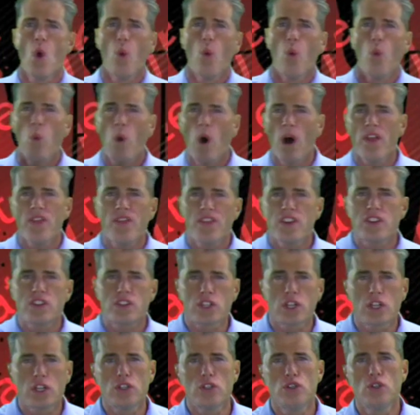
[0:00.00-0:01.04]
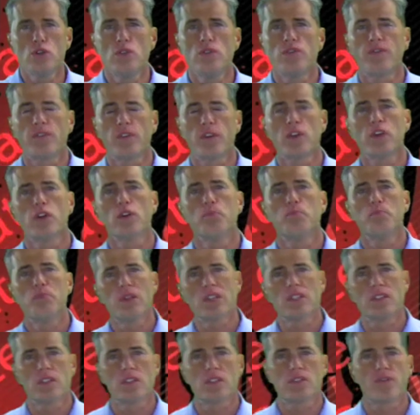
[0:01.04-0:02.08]
what this could do for your
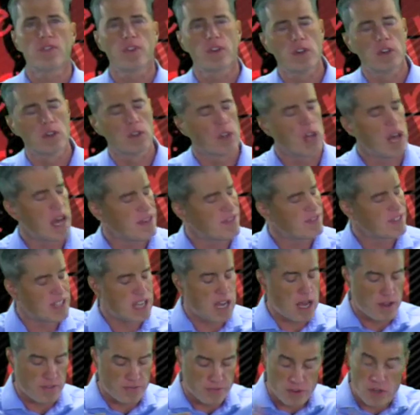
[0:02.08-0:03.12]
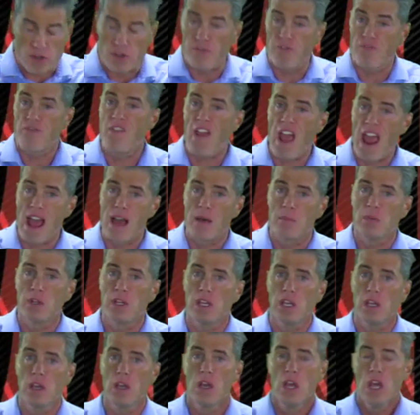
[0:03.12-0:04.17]
business, for your lifestyle, for your
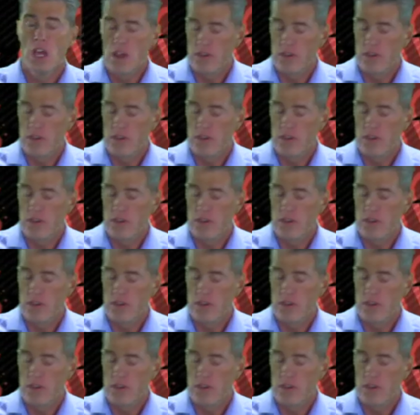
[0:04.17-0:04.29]
family,